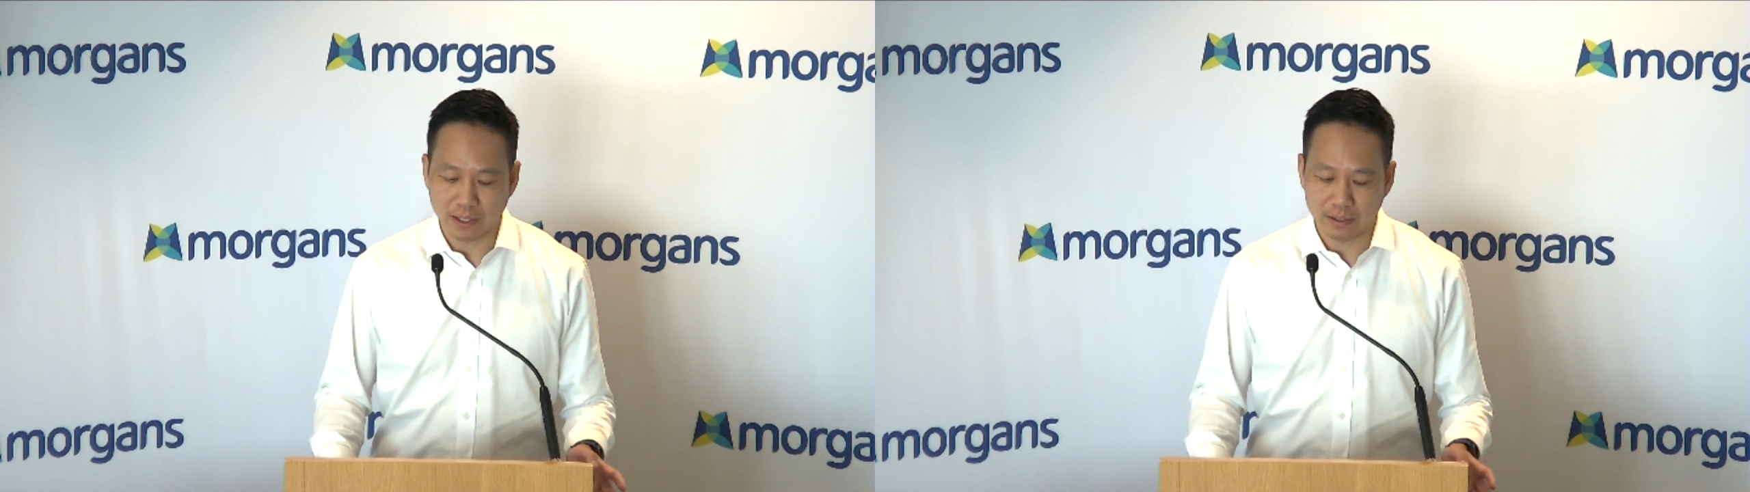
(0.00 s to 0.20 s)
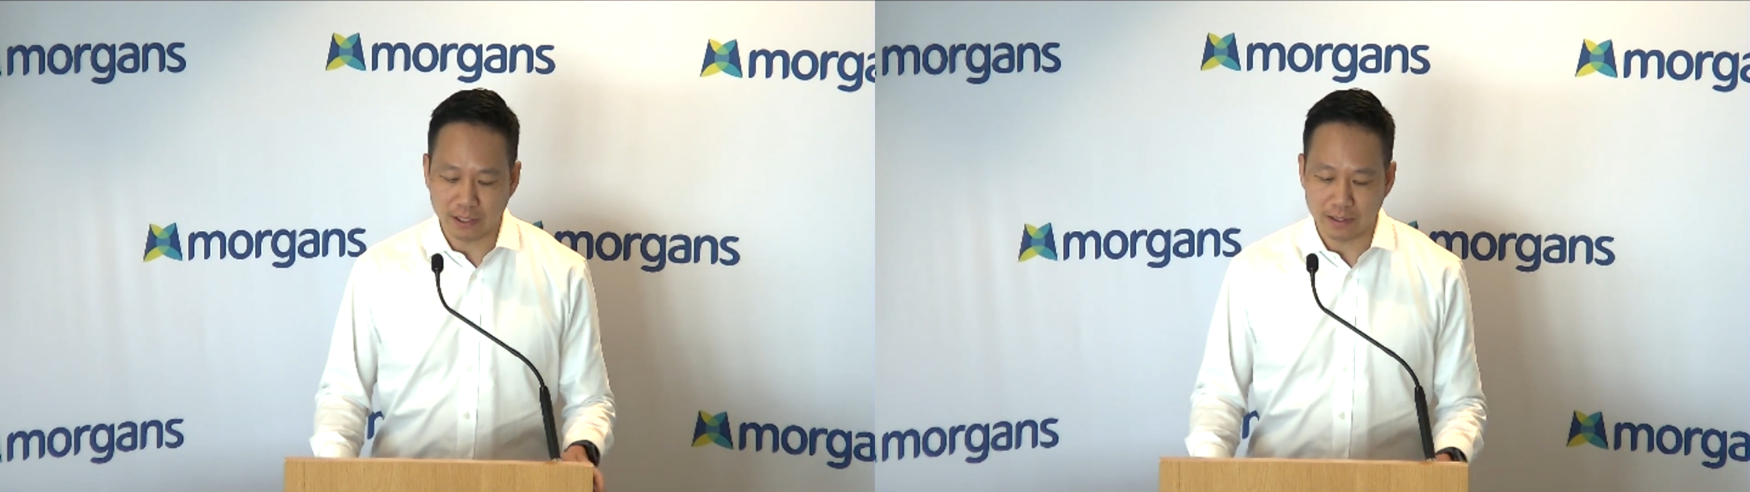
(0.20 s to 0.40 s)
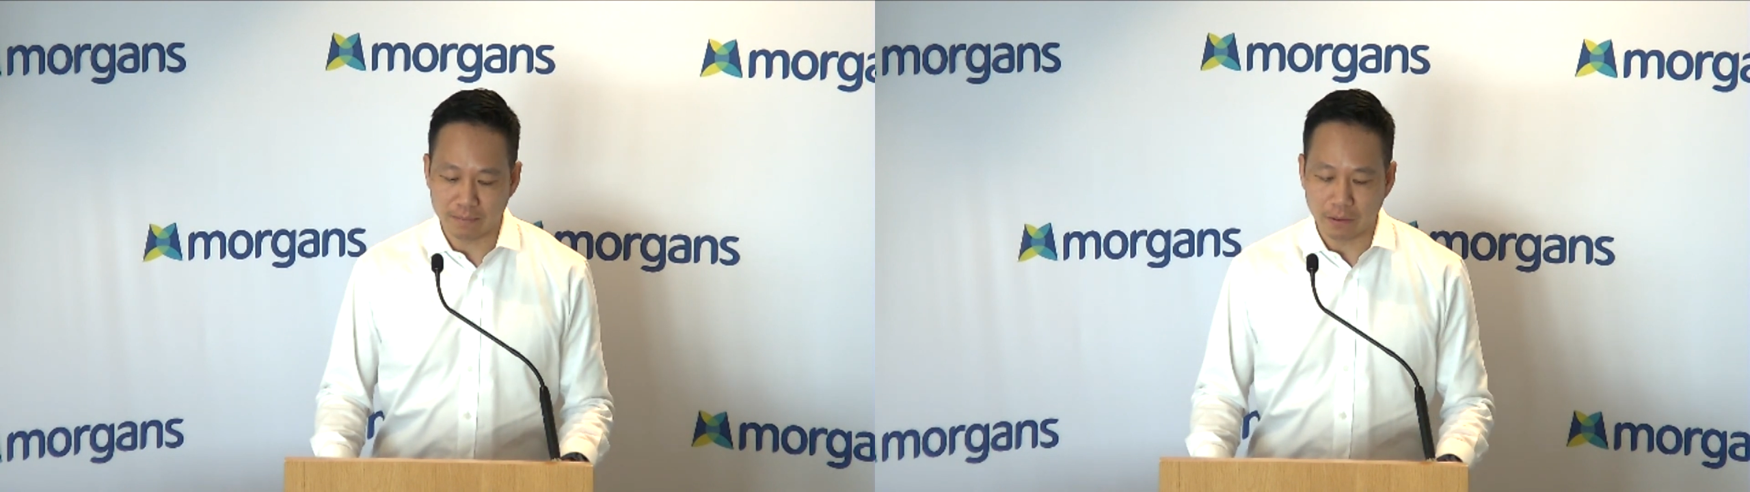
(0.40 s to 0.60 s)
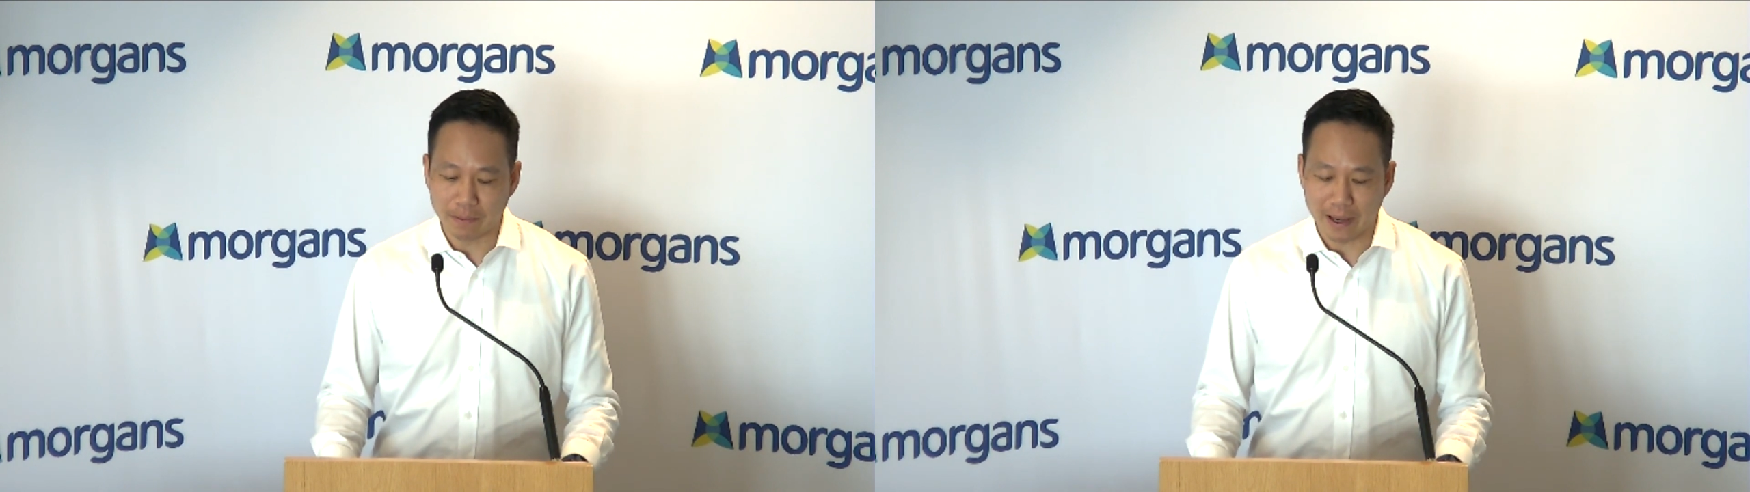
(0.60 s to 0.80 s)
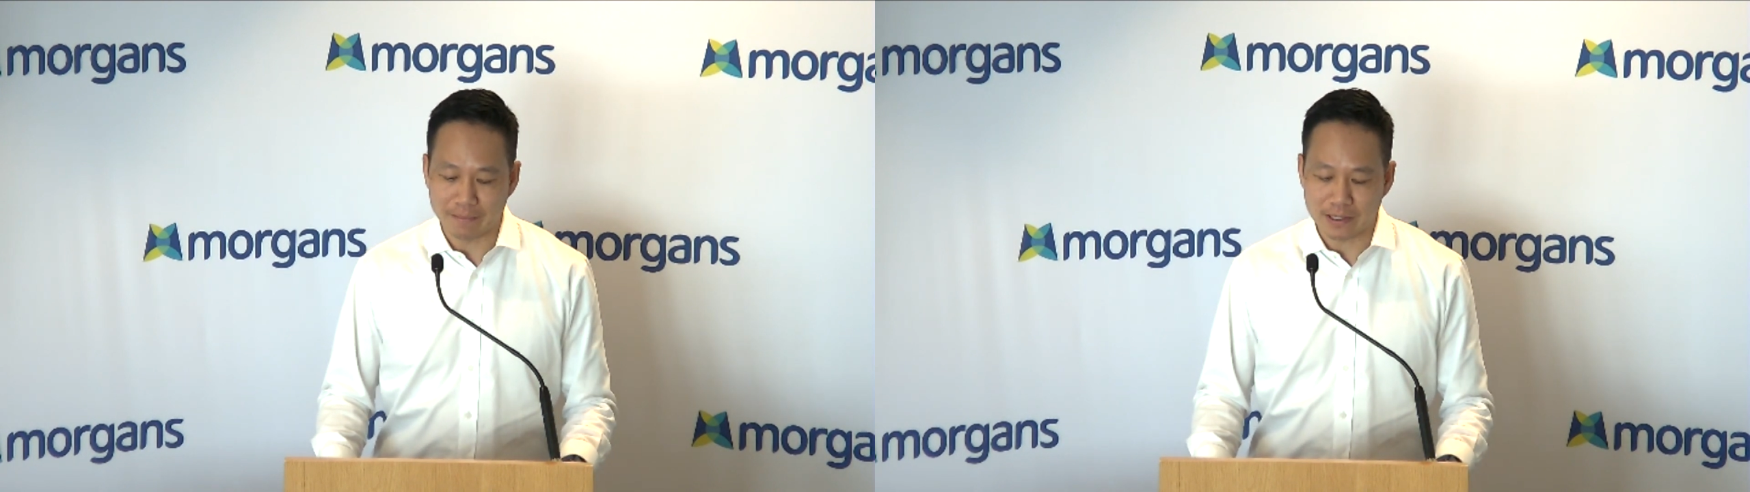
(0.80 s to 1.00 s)
and EML
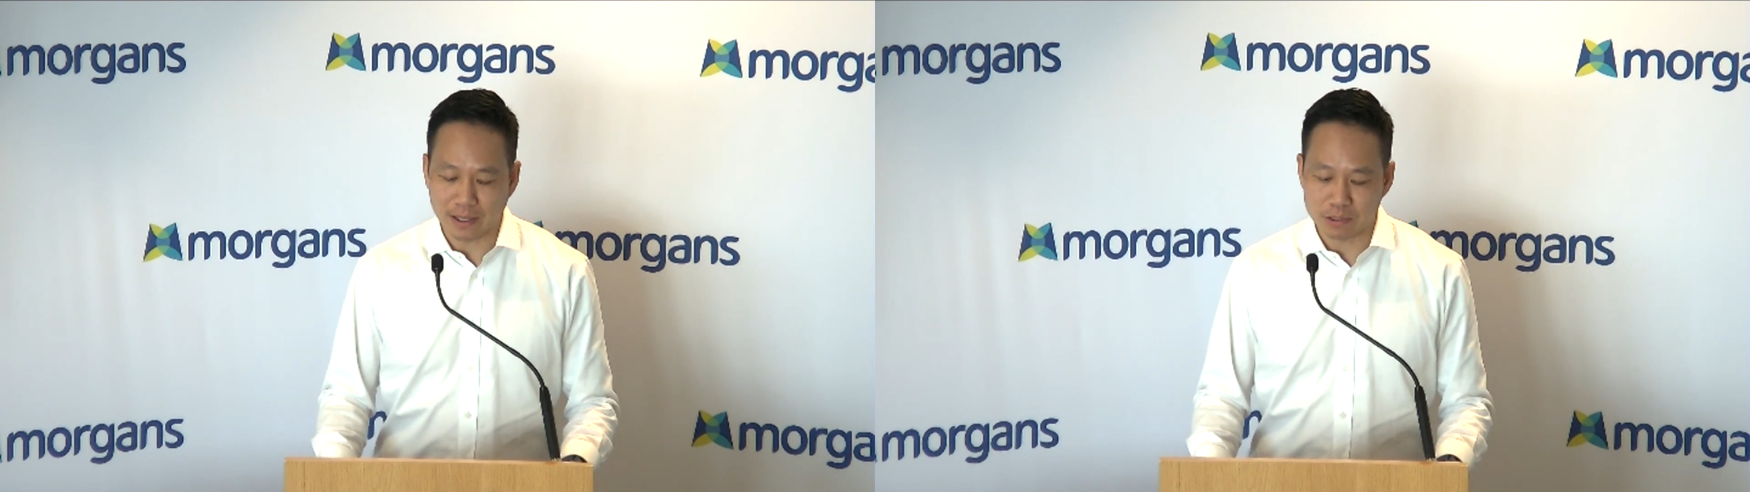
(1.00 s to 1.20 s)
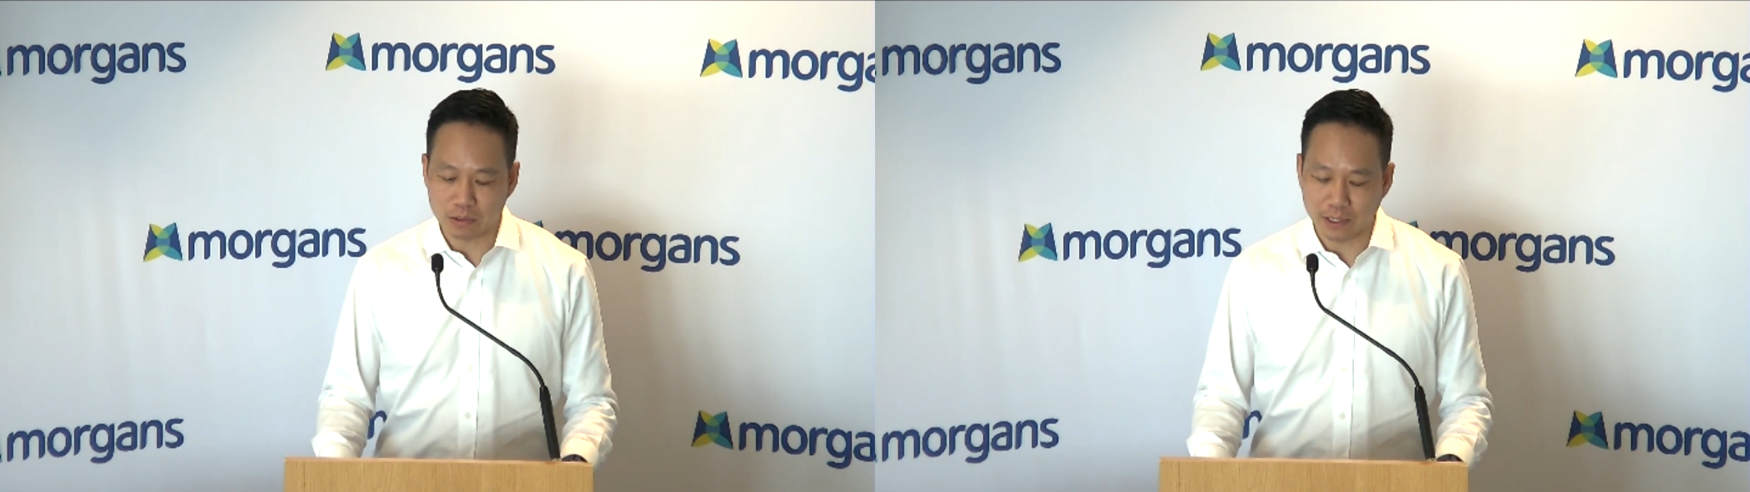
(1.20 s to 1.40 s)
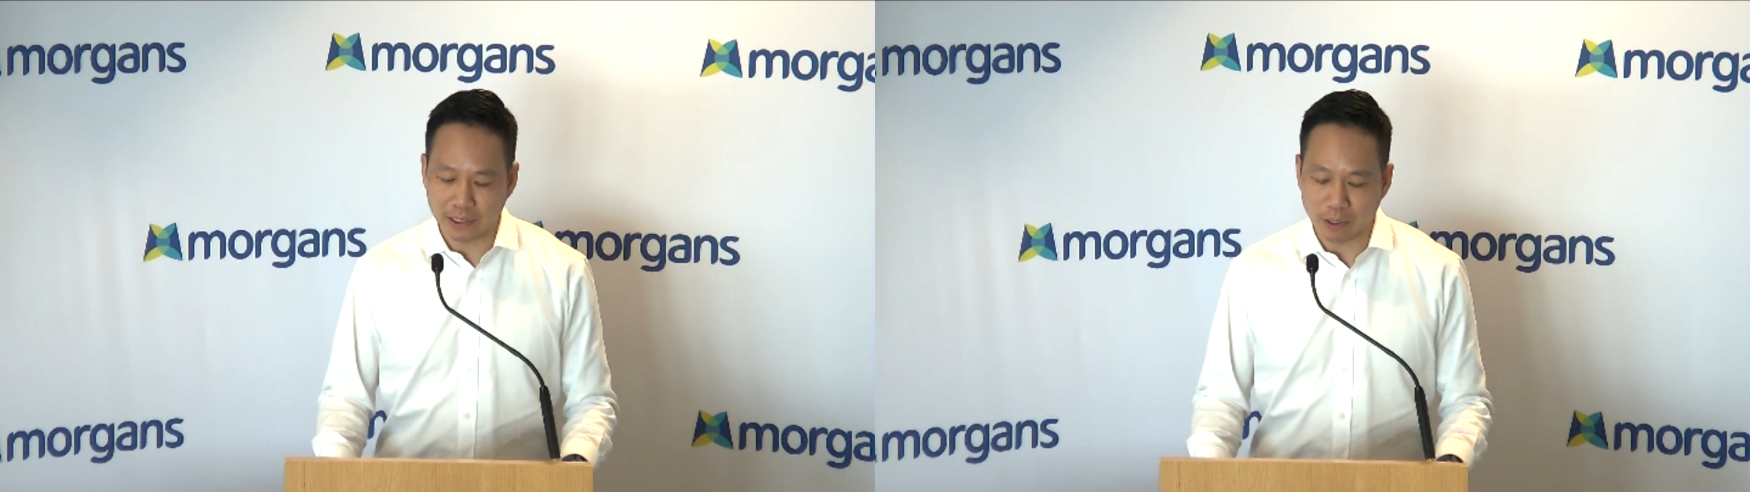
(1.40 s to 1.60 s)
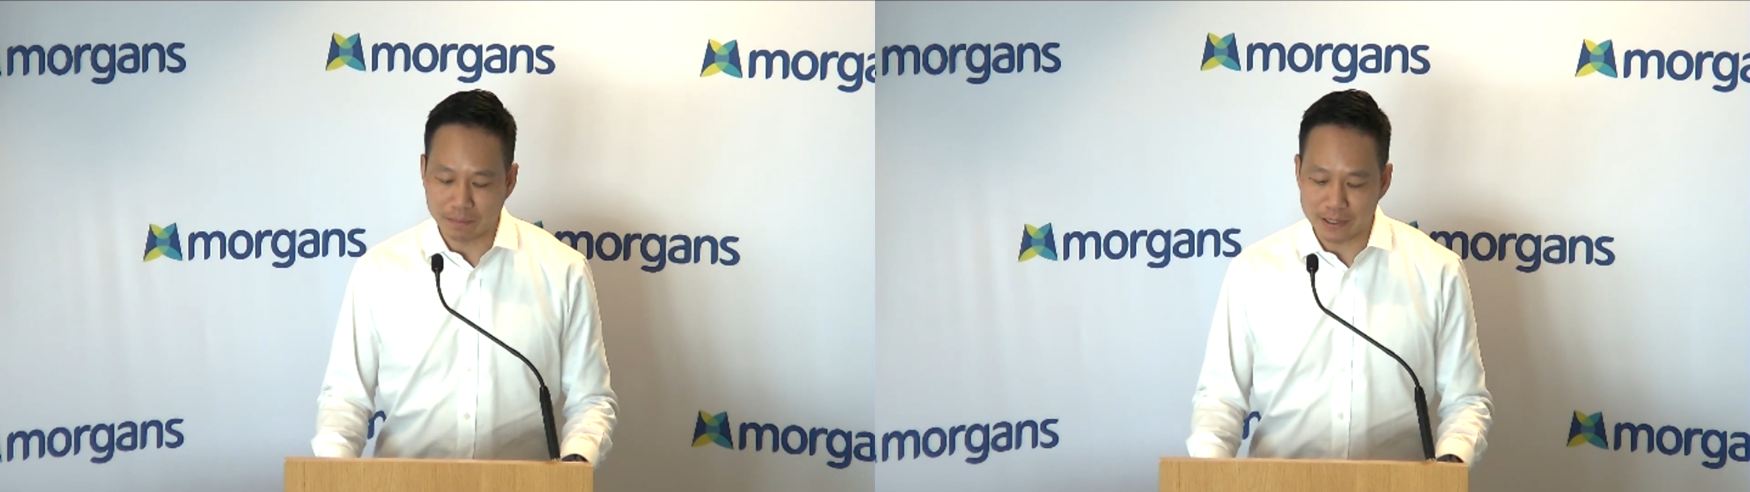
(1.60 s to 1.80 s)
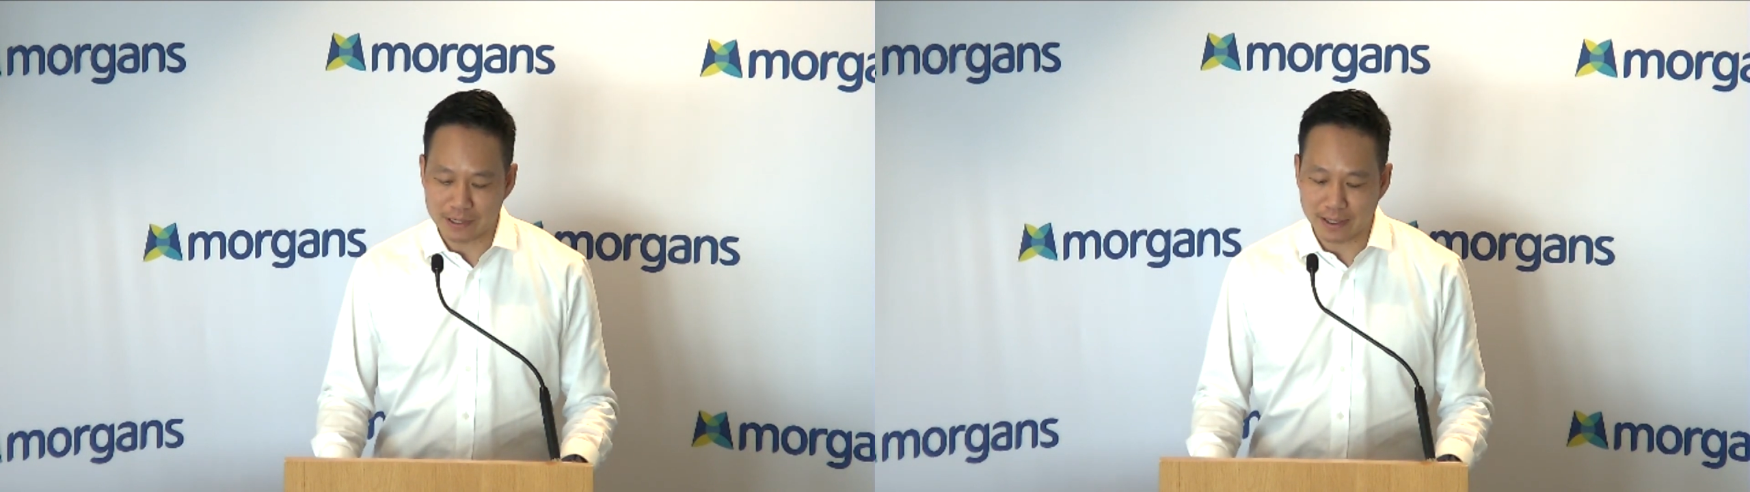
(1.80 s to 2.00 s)
Payments up
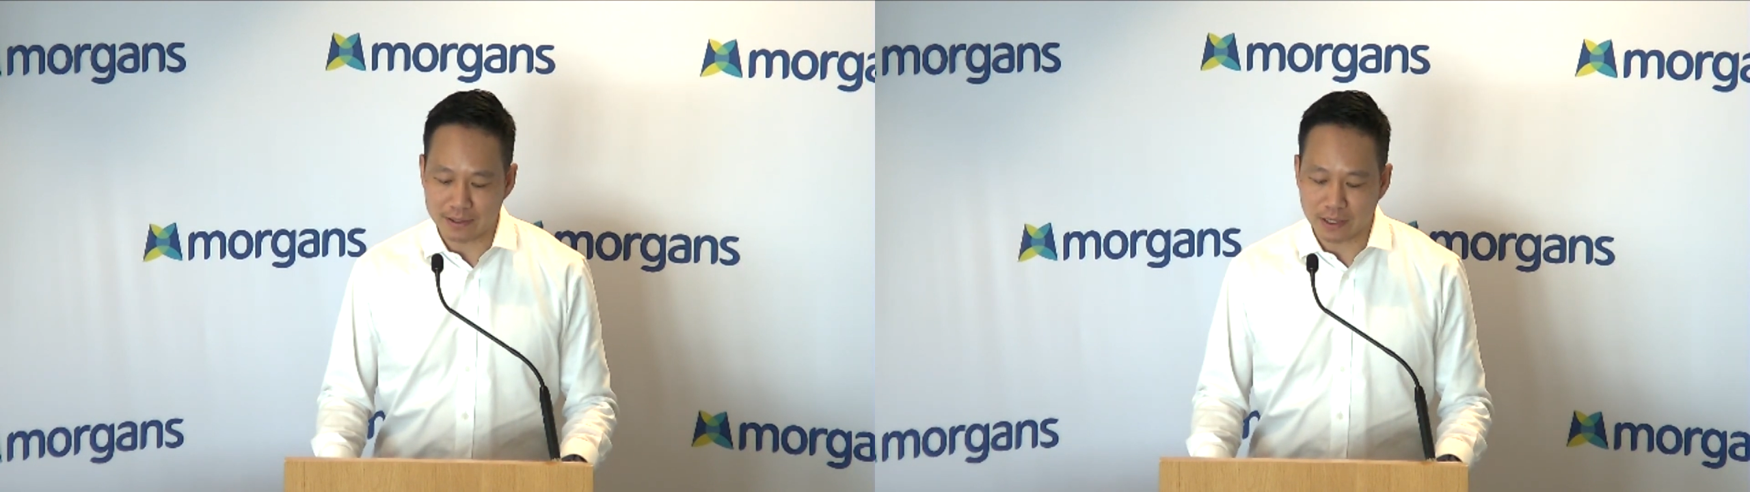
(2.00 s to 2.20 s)
21%.